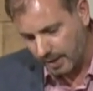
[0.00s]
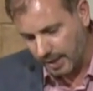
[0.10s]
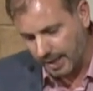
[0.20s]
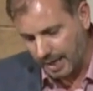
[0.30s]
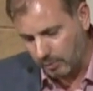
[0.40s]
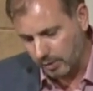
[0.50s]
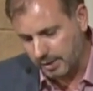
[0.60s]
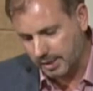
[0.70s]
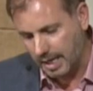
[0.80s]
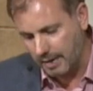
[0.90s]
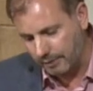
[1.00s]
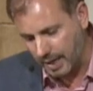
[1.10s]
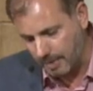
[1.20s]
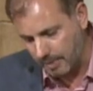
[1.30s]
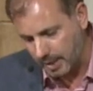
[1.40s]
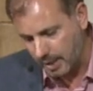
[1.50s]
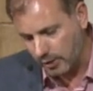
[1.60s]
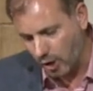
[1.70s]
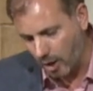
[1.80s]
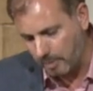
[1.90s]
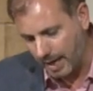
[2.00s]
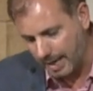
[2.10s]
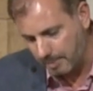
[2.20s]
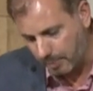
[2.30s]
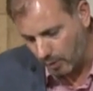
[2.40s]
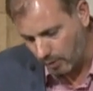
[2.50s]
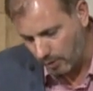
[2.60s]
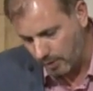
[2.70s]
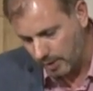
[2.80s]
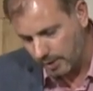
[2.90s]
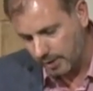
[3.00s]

and I will save them, not by bow,